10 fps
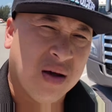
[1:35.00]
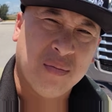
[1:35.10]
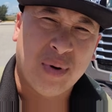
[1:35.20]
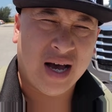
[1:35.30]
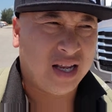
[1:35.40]

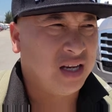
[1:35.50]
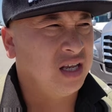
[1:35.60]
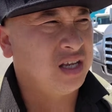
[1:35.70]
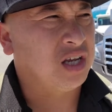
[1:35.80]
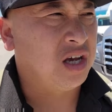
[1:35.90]
but
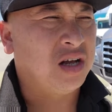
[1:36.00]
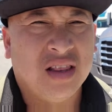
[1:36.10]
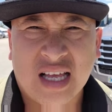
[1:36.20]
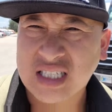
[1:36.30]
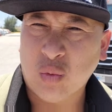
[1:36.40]

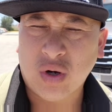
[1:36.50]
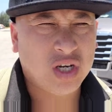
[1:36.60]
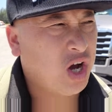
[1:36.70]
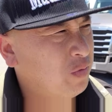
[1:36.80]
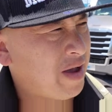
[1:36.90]
let someone
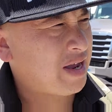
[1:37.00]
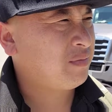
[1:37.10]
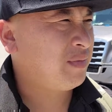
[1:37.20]
know, man,